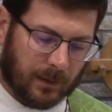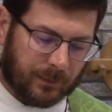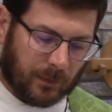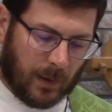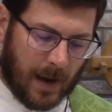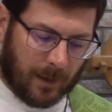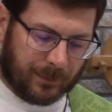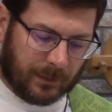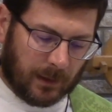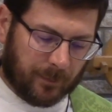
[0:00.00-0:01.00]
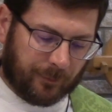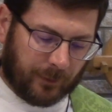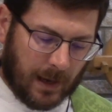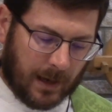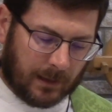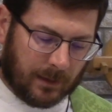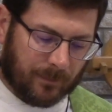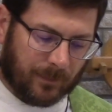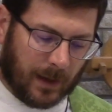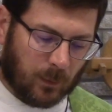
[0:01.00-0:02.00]
So Absalom
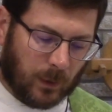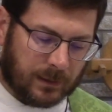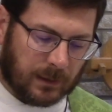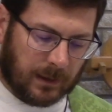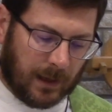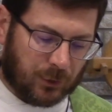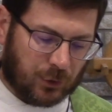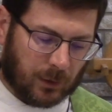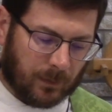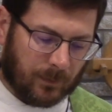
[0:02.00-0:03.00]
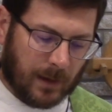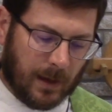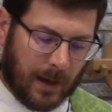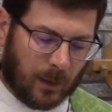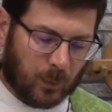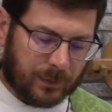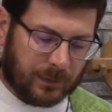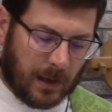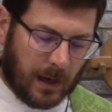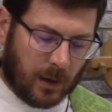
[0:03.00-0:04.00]
fled and went to Geshur and
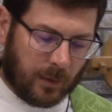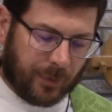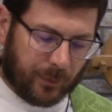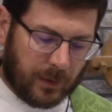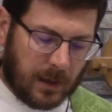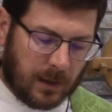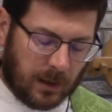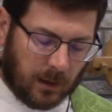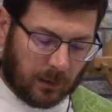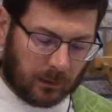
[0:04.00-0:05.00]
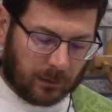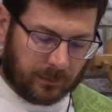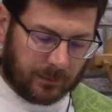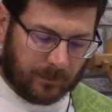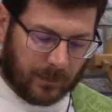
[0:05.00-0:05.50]
was there 3 years.